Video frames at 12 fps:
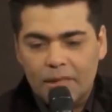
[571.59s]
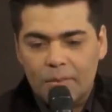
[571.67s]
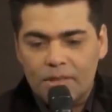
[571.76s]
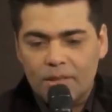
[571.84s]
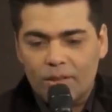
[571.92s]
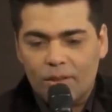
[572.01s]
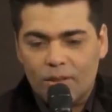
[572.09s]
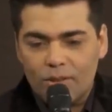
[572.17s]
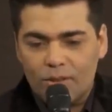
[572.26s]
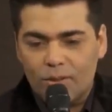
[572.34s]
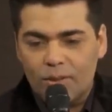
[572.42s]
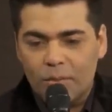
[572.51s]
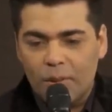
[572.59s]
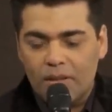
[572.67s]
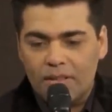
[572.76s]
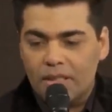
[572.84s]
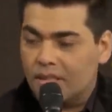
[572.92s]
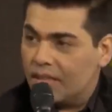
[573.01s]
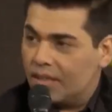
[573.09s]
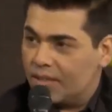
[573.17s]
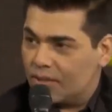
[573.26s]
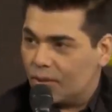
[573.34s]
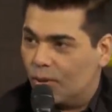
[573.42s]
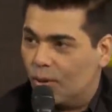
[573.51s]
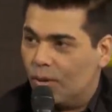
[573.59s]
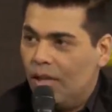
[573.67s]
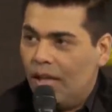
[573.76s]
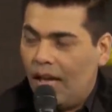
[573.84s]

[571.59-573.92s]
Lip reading: I was at a crossroad about 13 years ago,